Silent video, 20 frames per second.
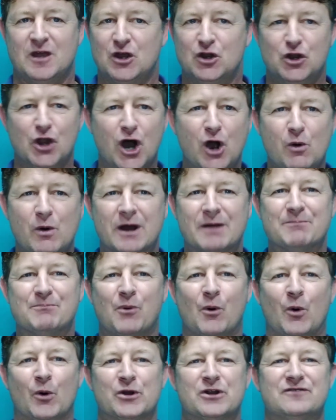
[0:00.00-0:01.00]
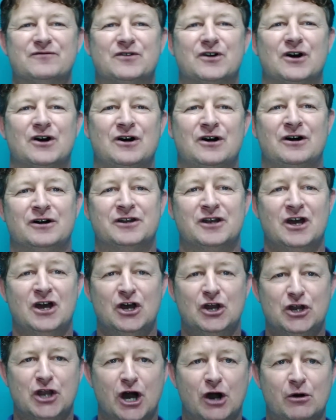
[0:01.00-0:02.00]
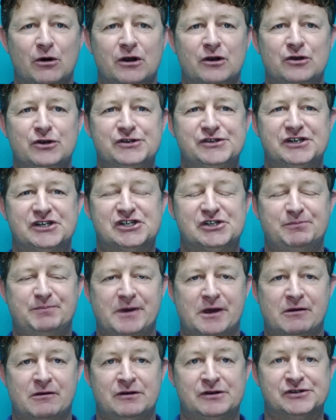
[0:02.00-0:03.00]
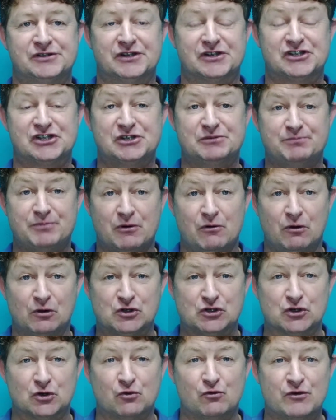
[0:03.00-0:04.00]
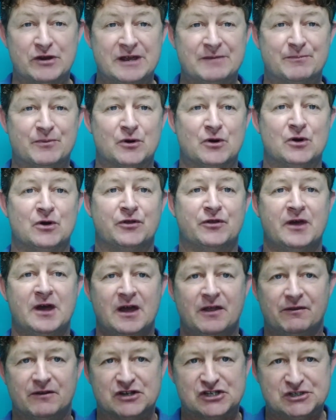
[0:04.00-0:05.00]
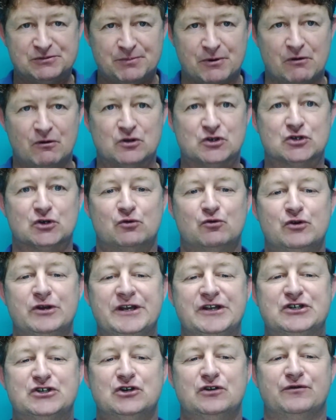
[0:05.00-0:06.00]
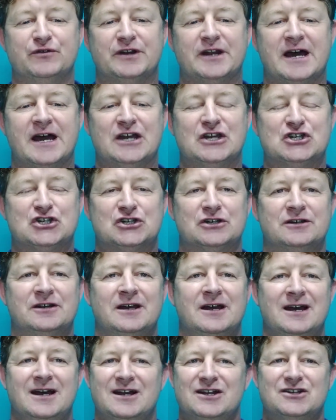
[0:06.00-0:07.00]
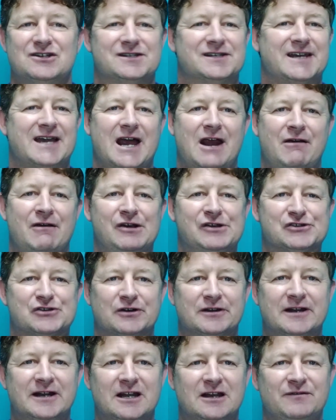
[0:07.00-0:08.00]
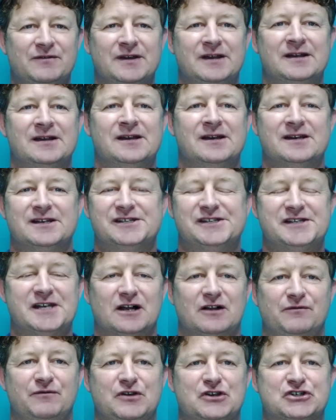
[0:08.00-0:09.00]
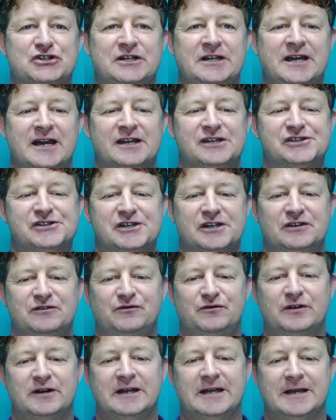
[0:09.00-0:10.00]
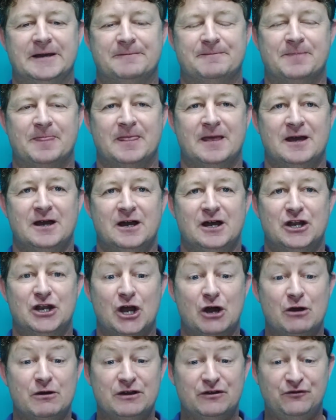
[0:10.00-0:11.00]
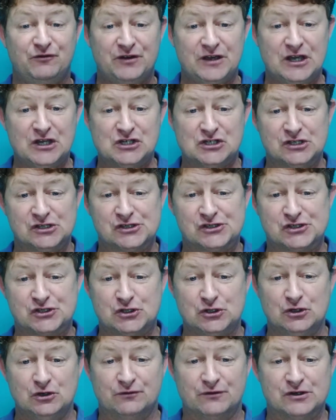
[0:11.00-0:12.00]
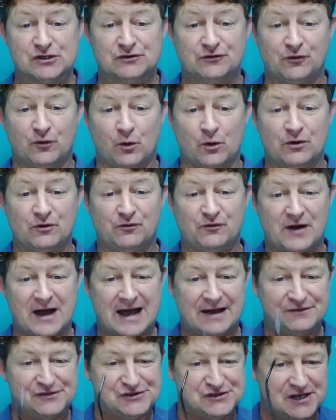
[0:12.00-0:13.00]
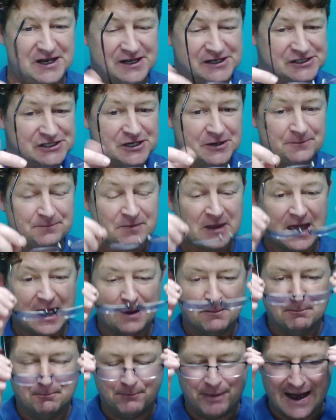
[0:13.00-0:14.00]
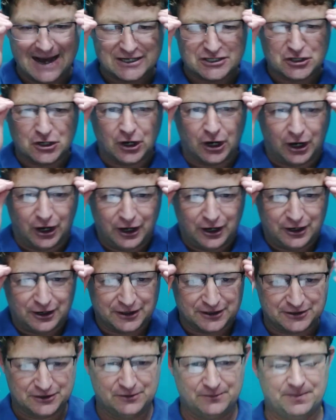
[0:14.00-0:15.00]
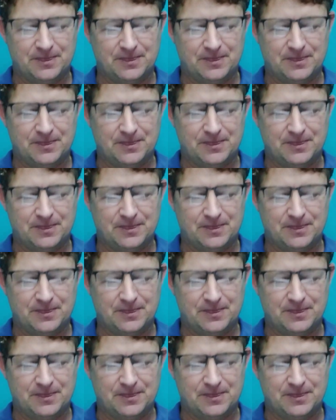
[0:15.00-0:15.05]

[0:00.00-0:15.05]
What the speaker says: No one born of God, no one who's experienced the spiritual rebirth, the spiritual rejuvenation, just carries on living selfishly and sinfully. No, Ephesians 2 verse 4 and 5 says, But God,